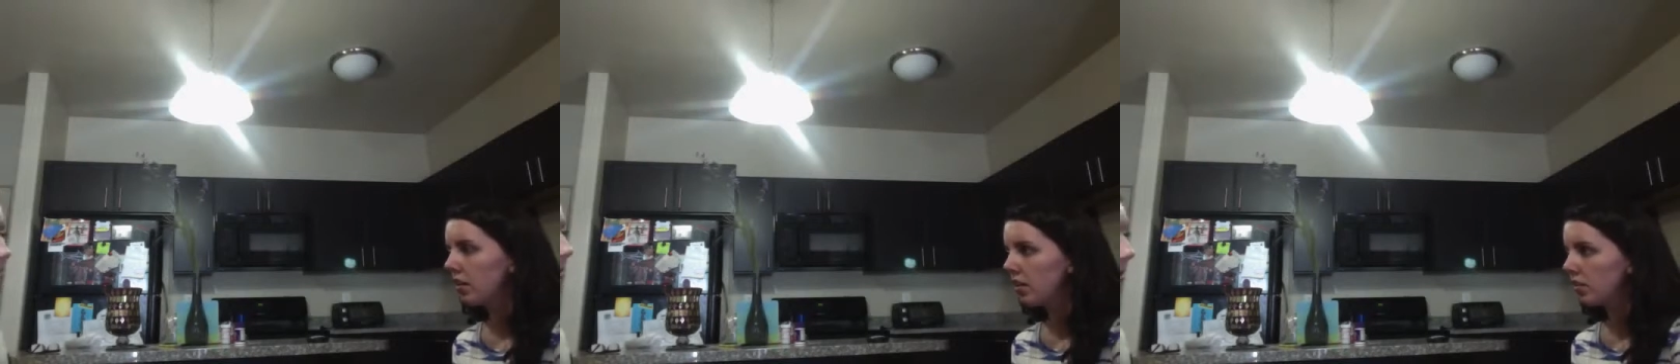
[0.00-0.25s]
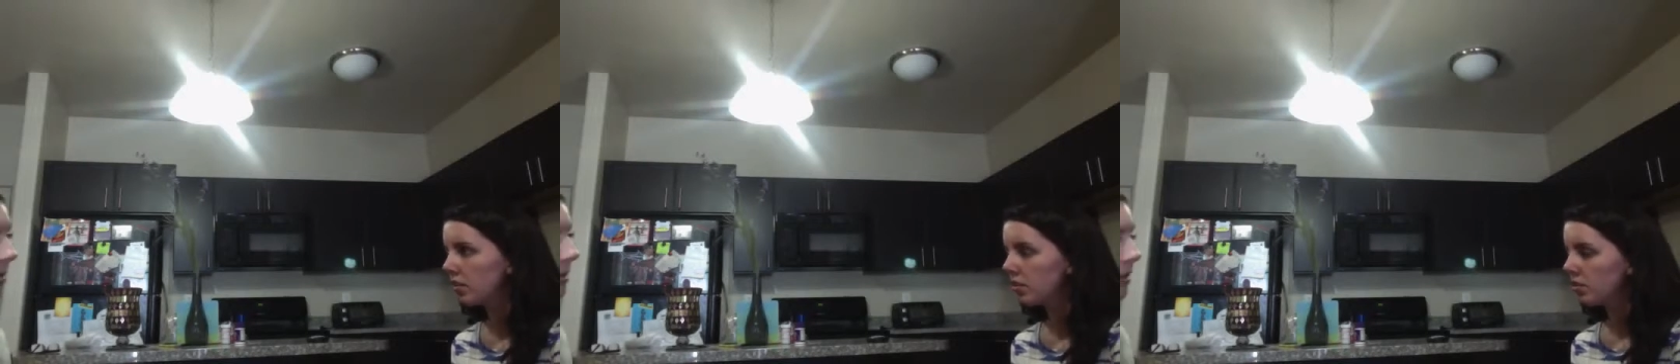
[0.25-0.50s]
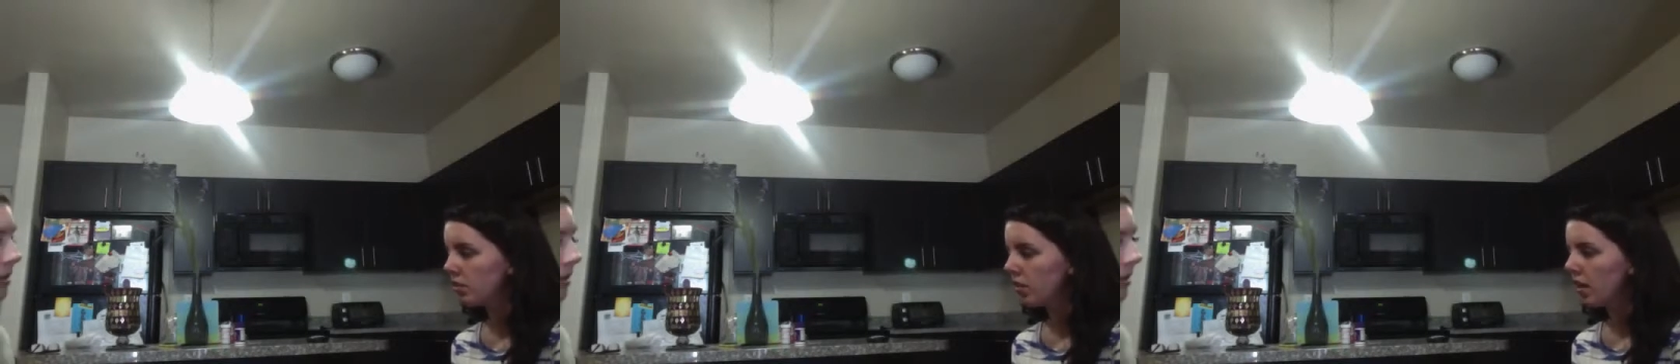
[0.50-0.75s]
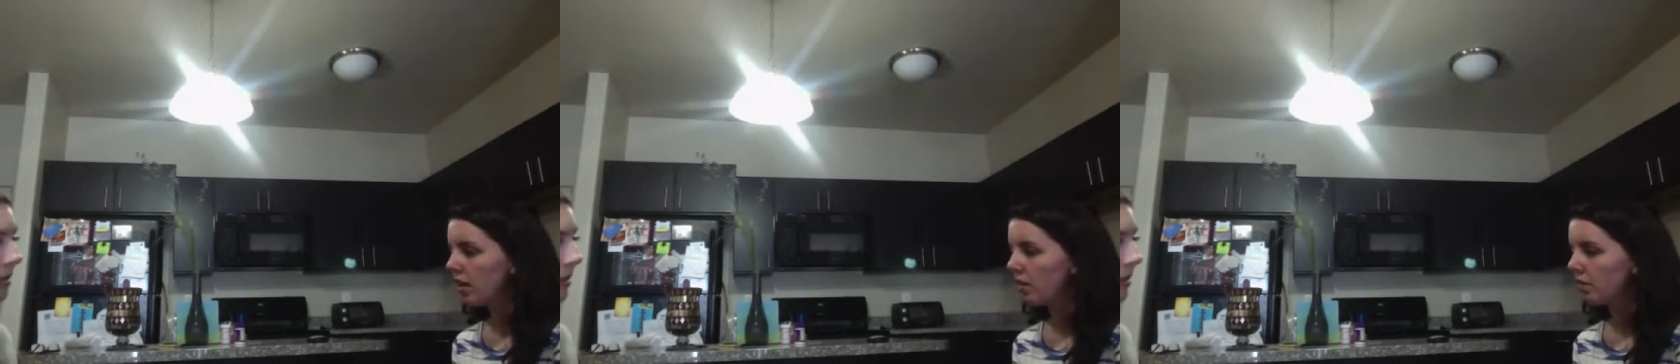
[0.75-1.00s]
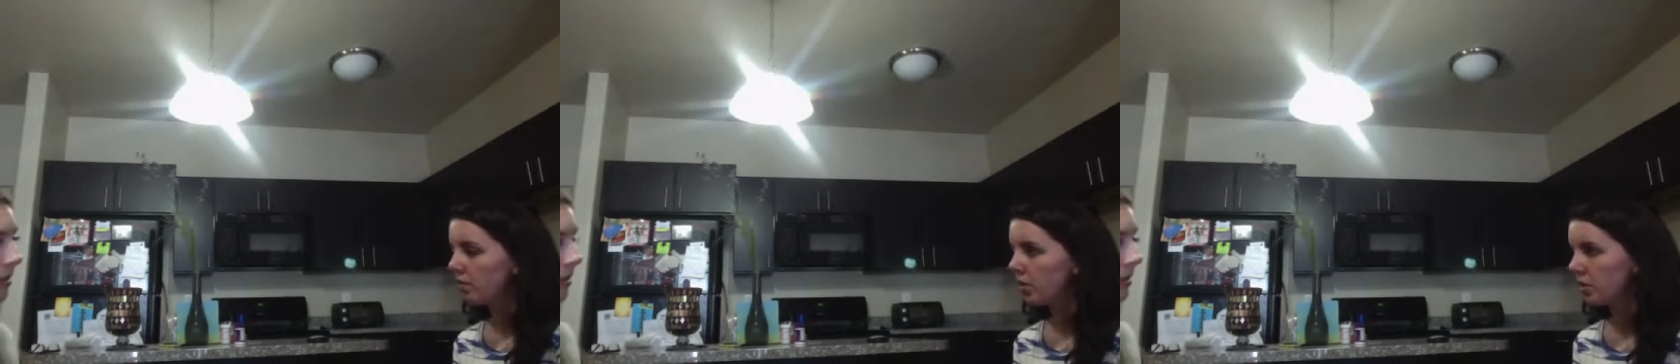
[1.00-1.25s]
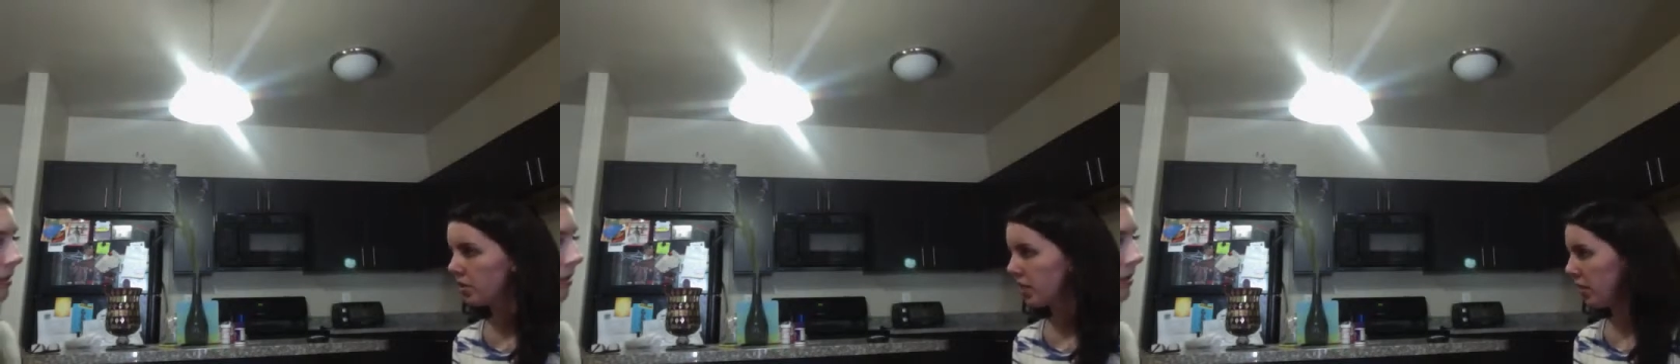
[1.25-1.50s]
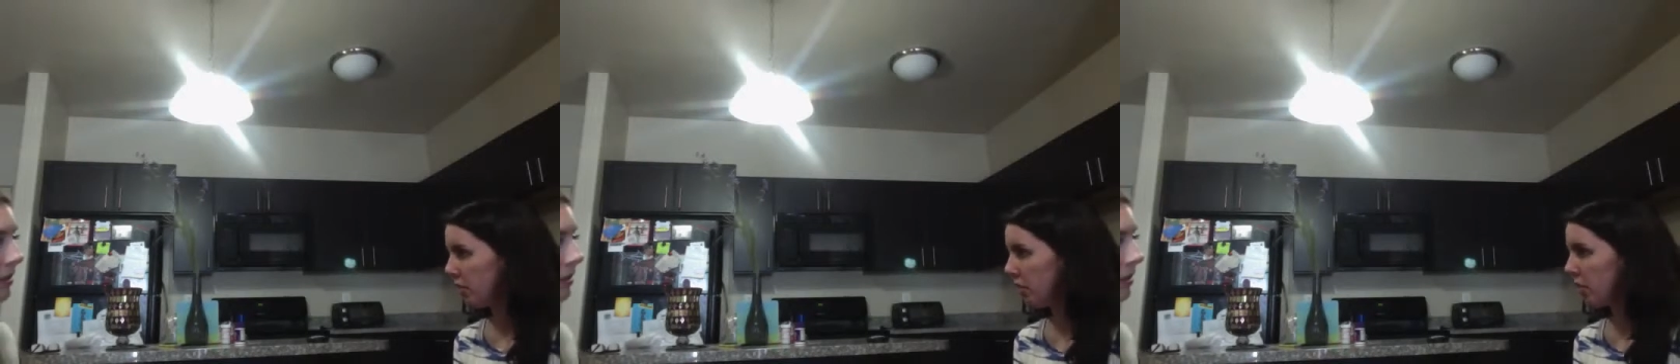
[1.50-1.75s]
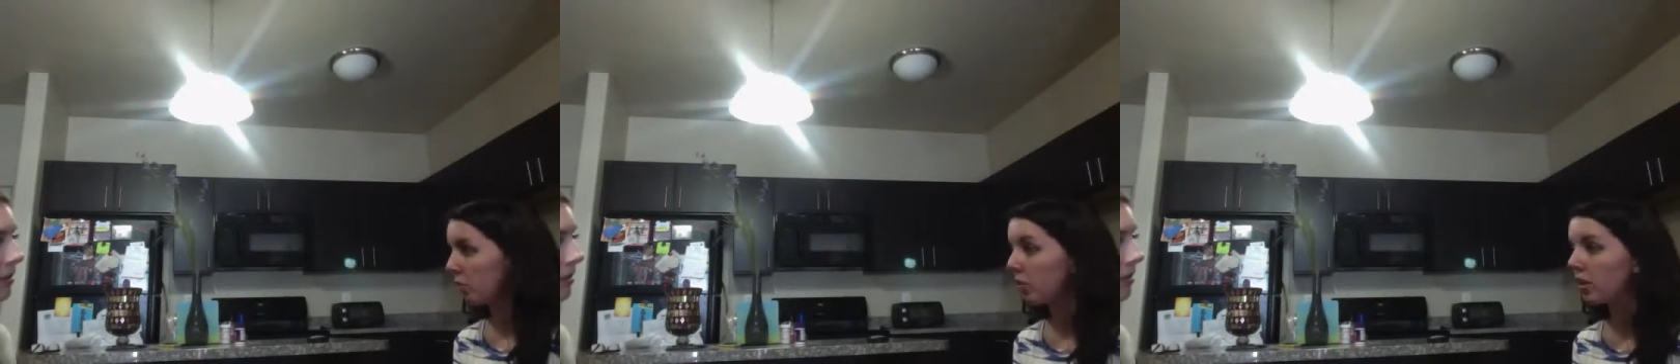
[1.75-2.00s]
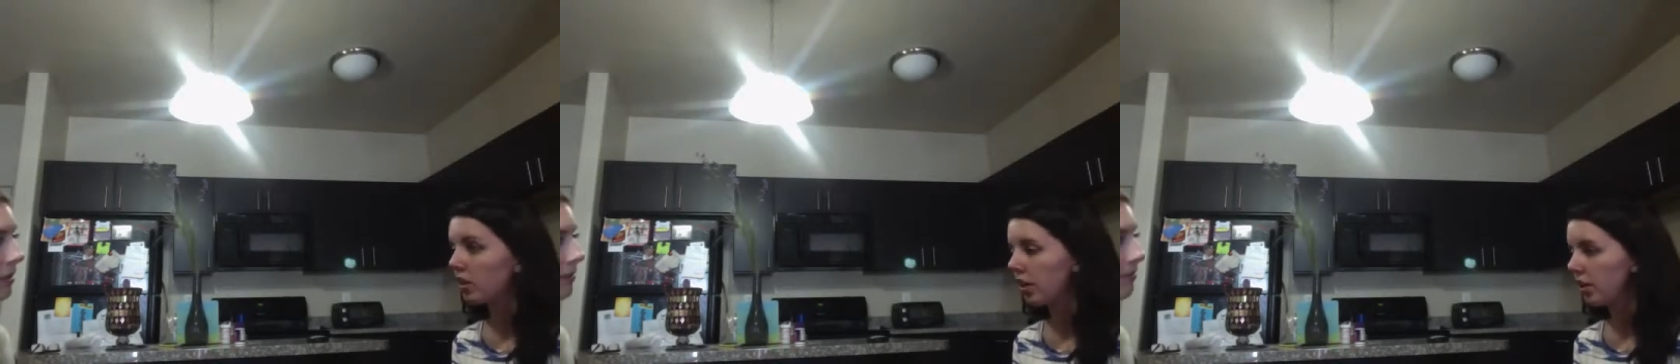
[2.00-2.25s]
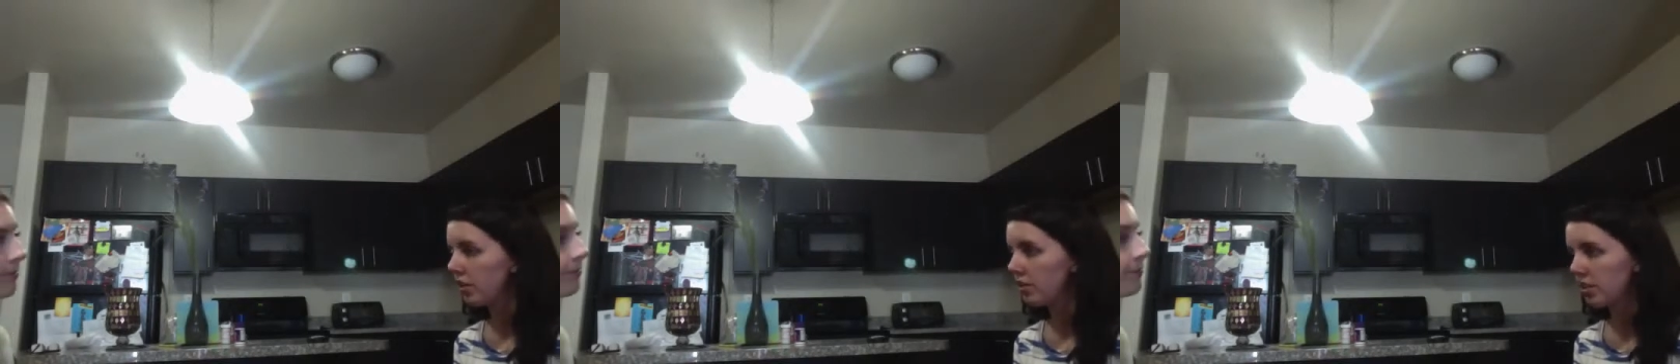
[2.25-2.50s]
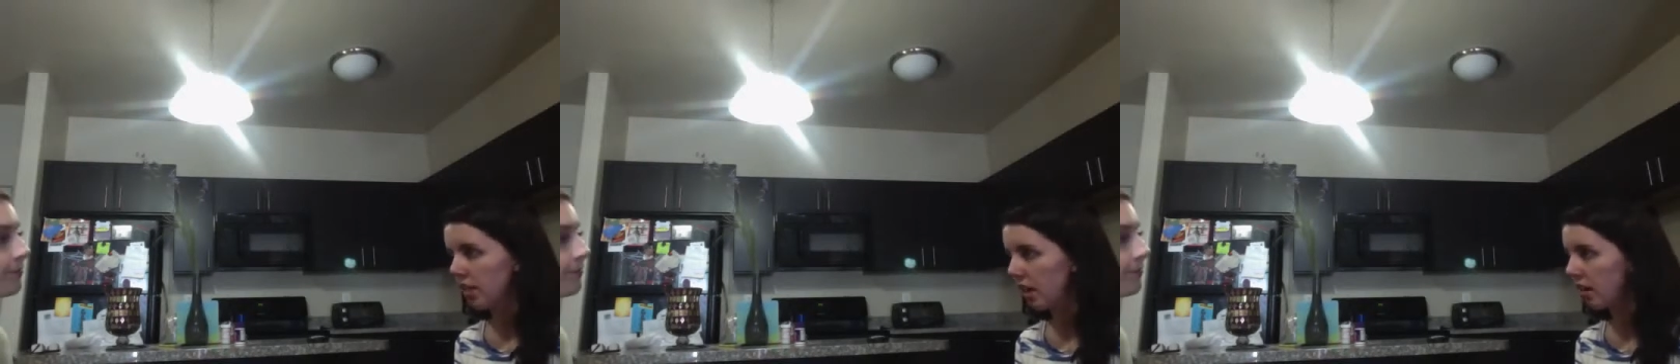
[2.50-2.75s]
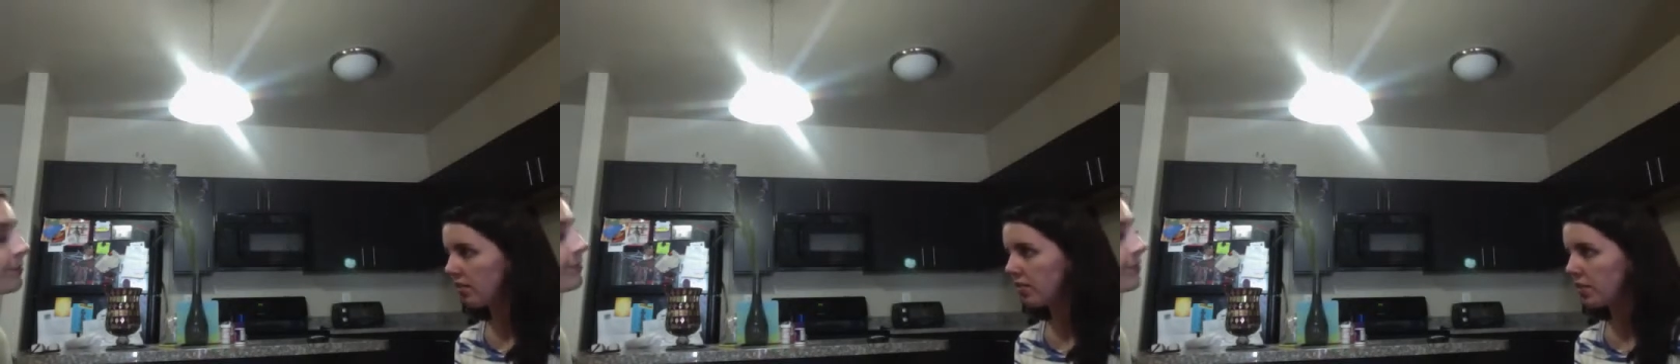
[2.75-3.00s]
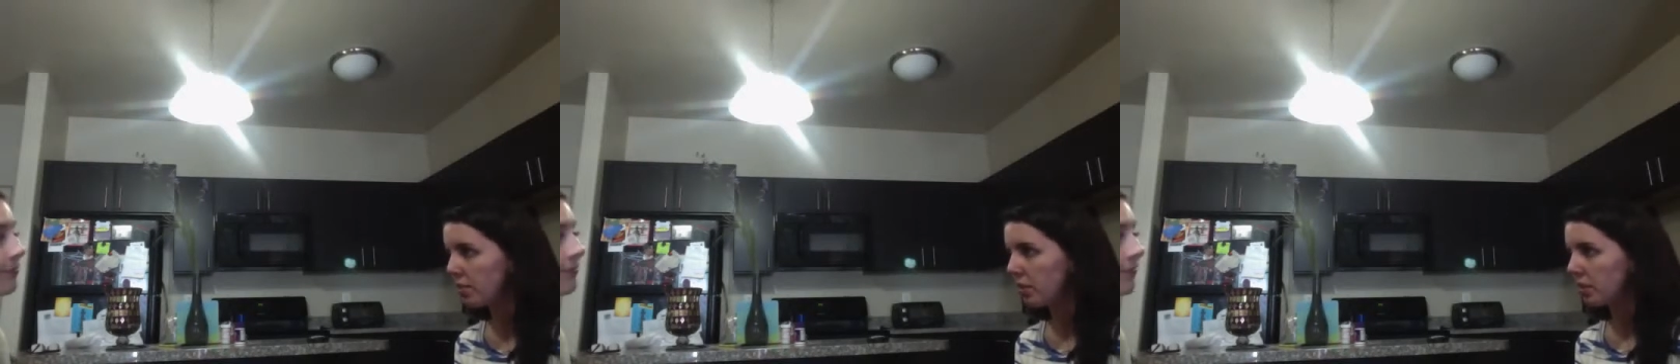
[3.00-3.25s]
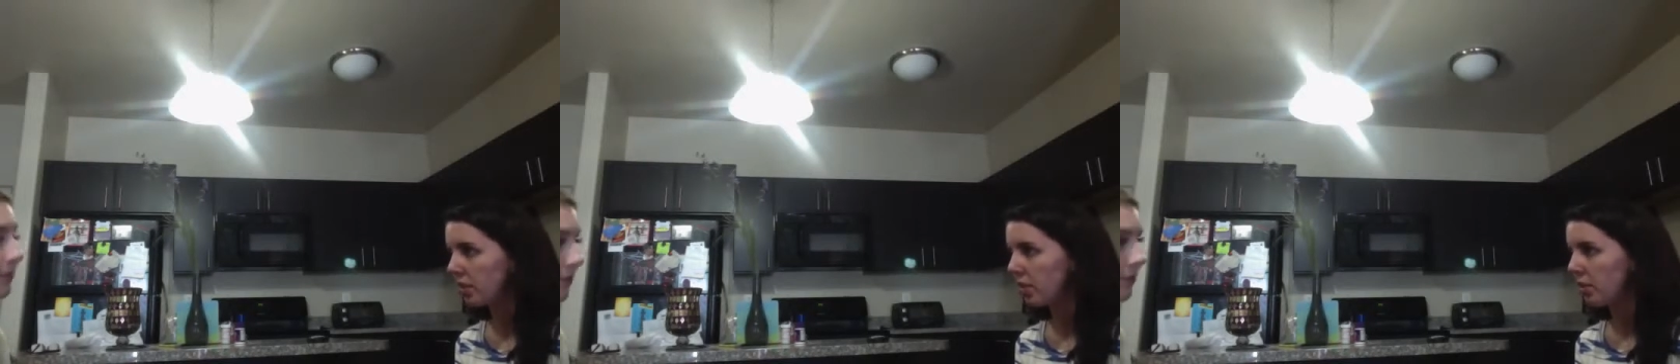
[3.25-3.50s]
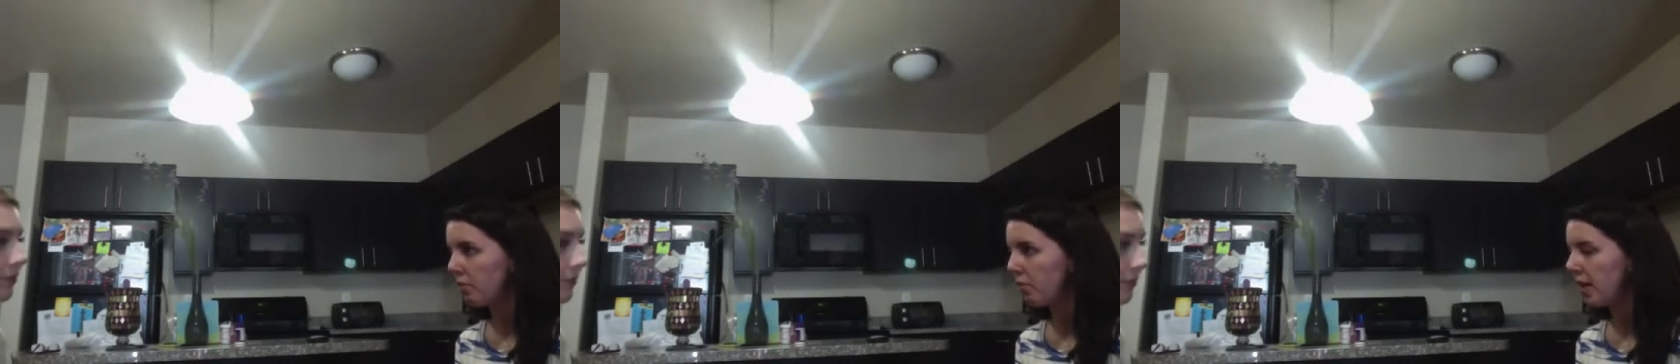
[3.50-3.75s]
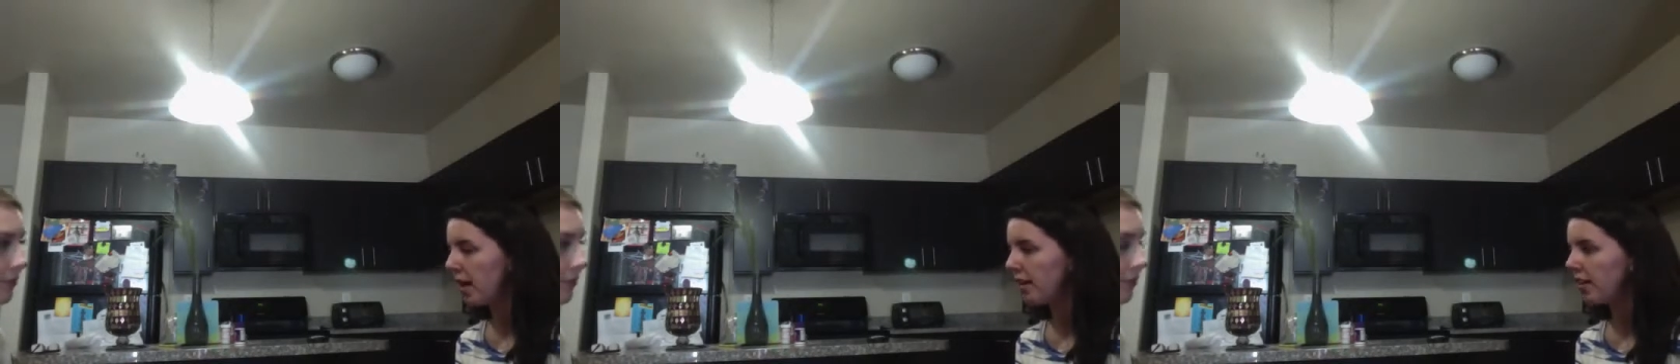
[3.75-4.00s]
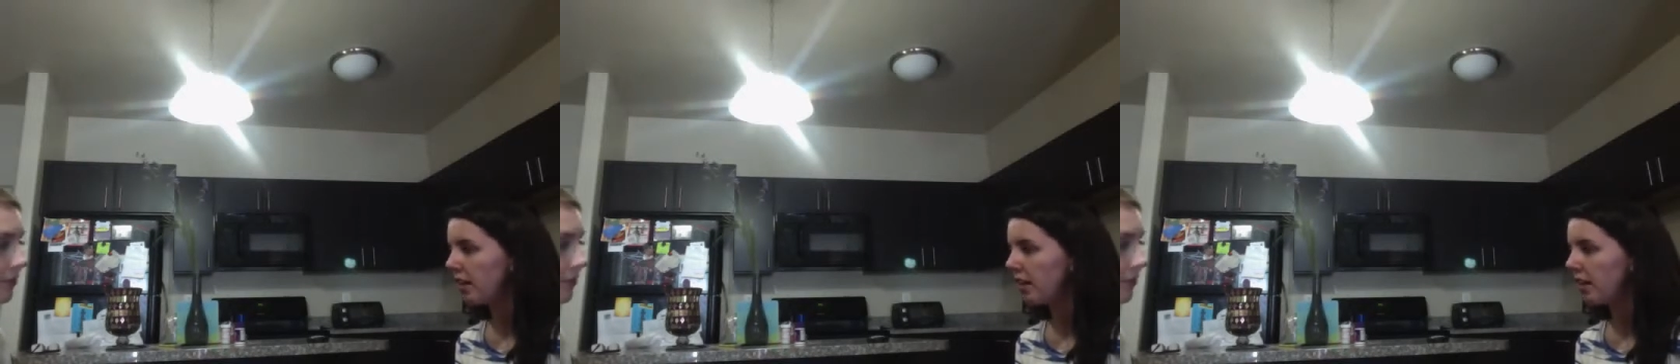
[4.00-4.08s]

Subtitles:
So, you say you want to work on yourself to be able to get them back.